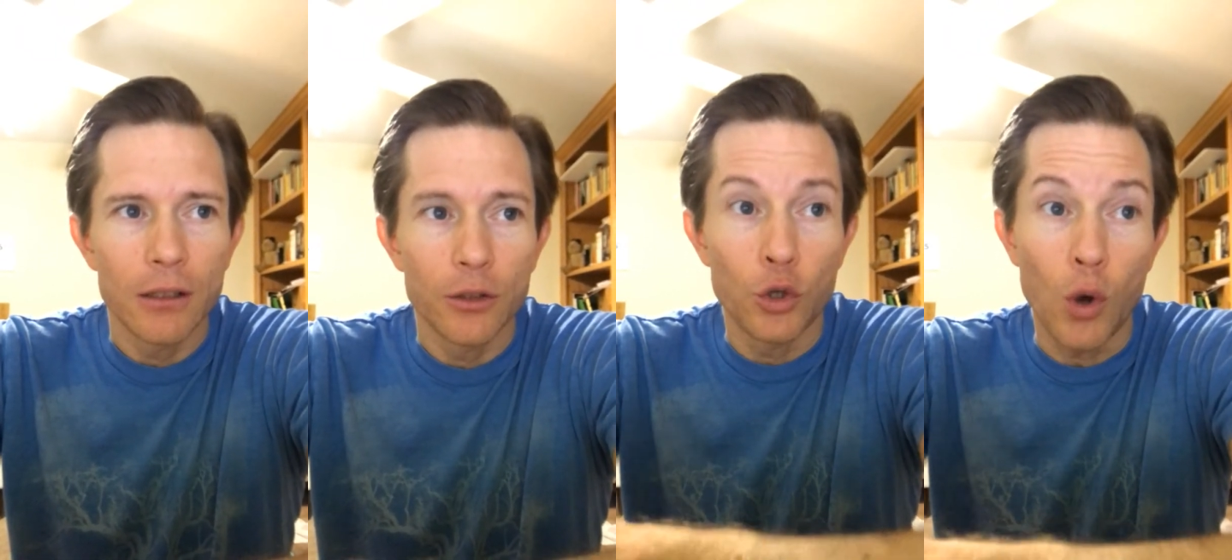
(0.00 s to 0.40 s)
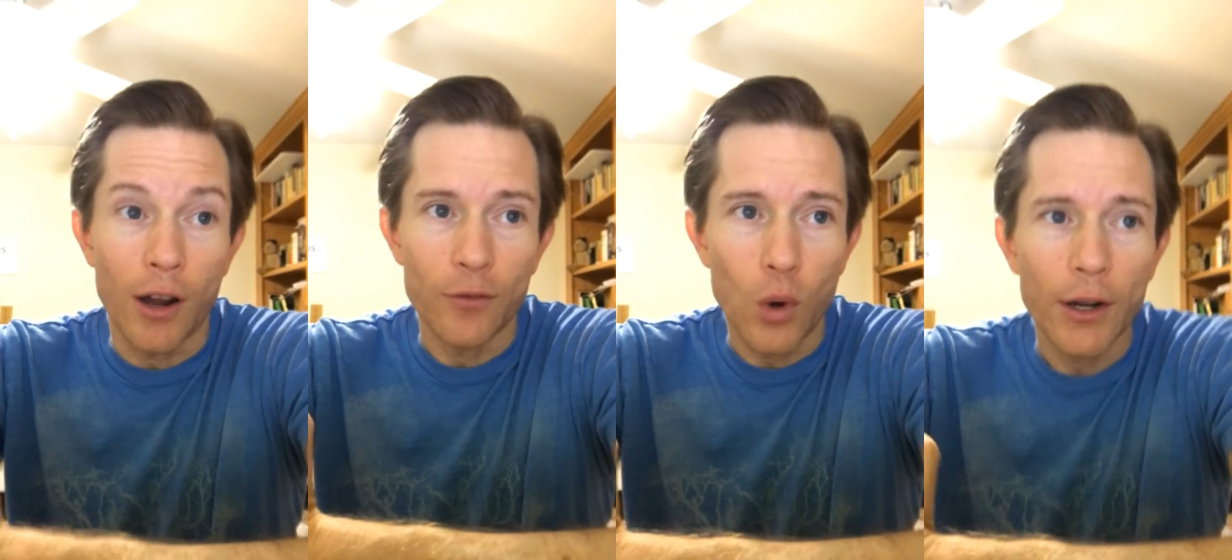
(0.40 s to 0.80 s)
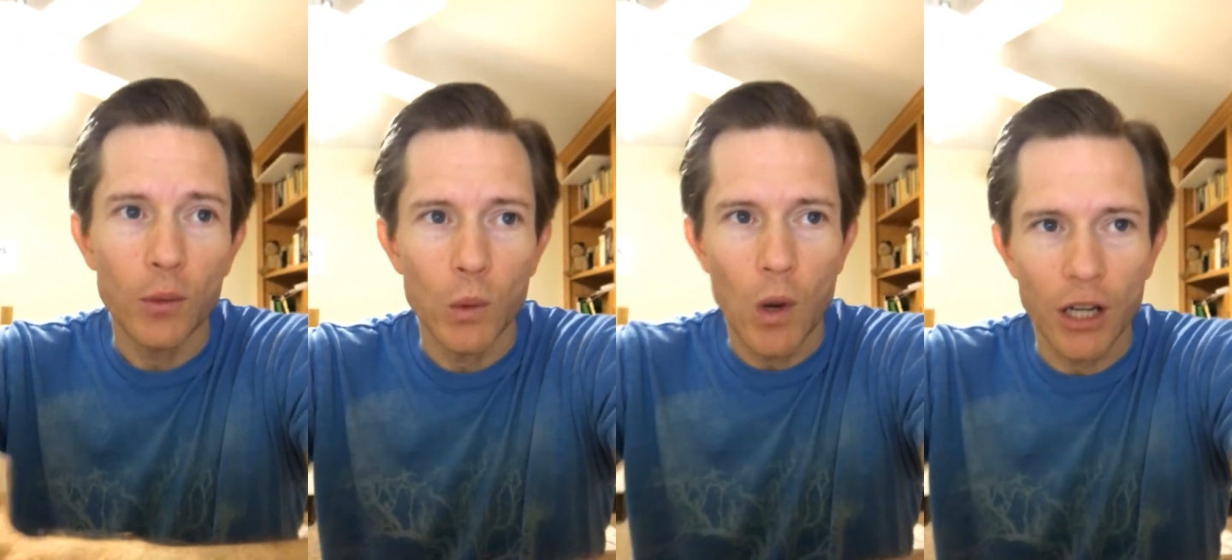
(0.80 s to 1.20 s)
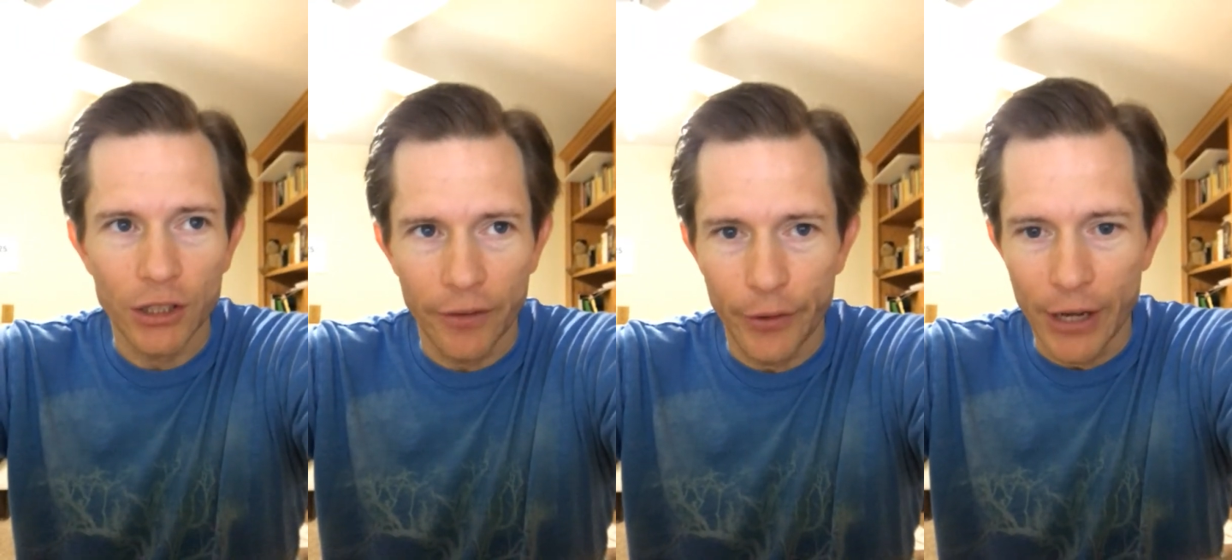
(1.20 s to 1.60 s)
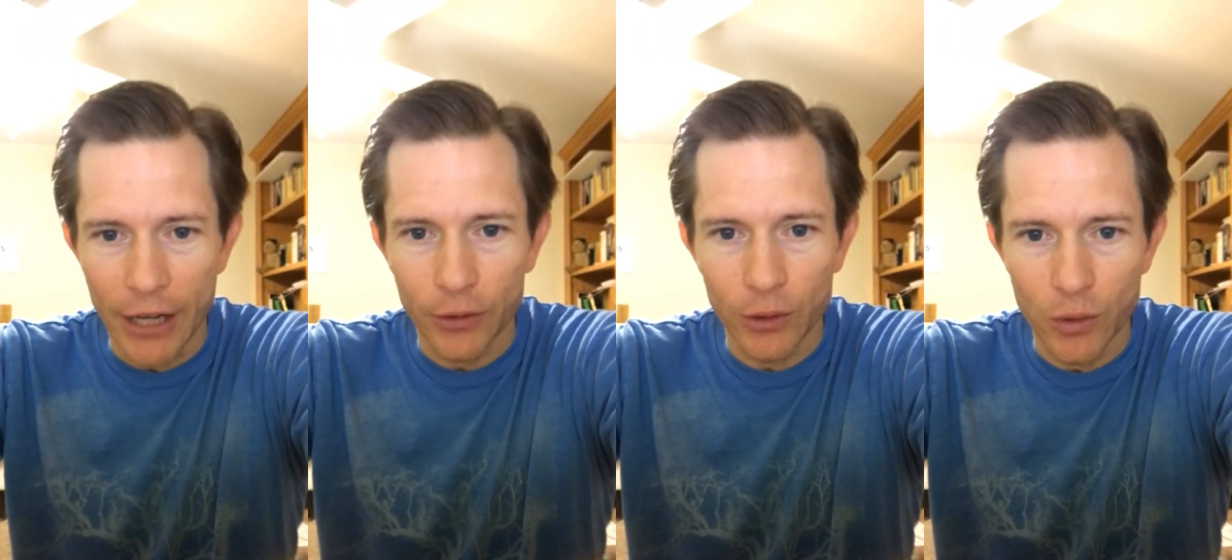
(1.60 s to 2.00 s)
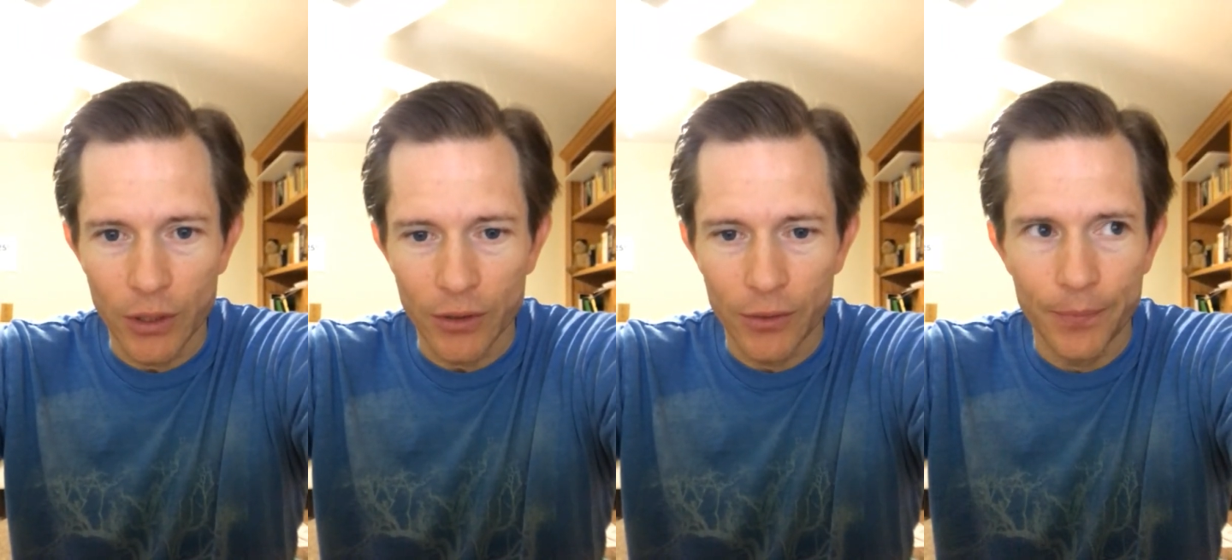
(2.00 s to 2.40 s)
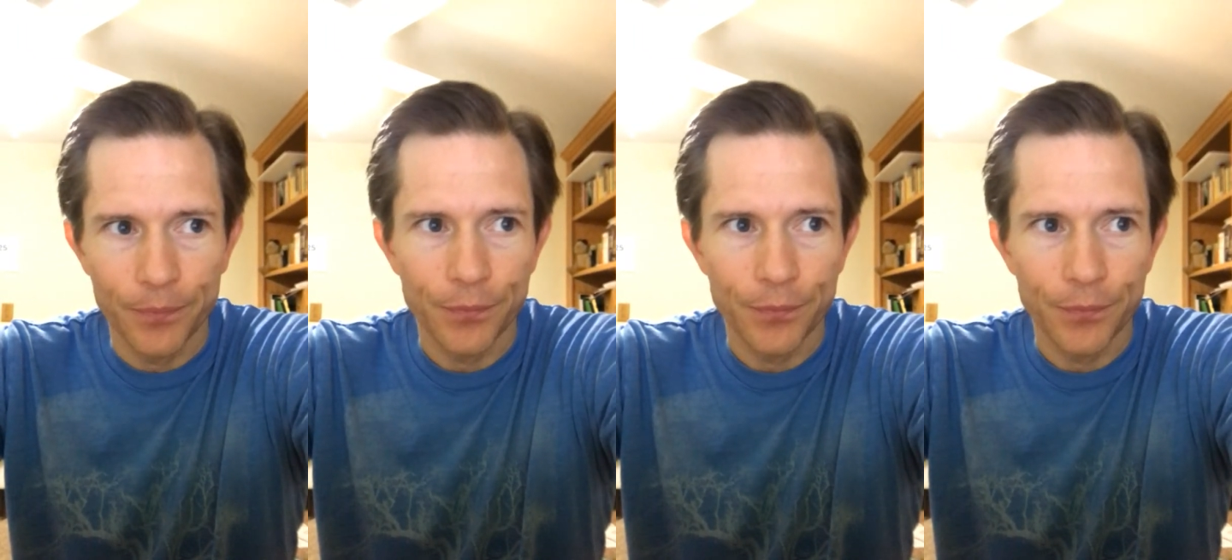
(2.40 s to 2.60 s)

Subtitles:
Too hot of water will wash off your natural oils.